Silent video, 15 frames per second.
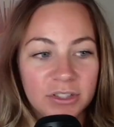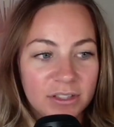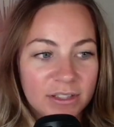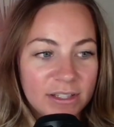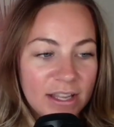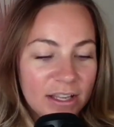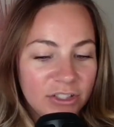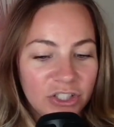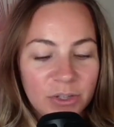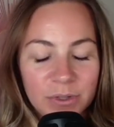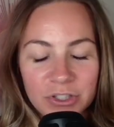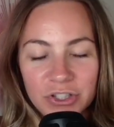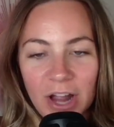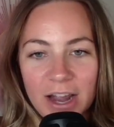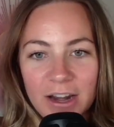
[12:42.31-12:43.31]
seeing she
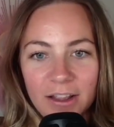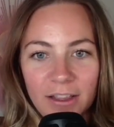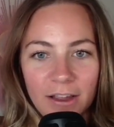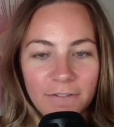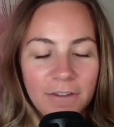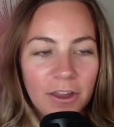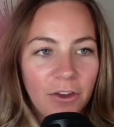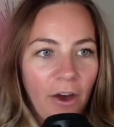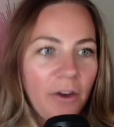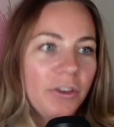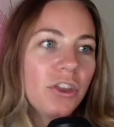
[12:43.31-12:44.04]
was trying to like figure out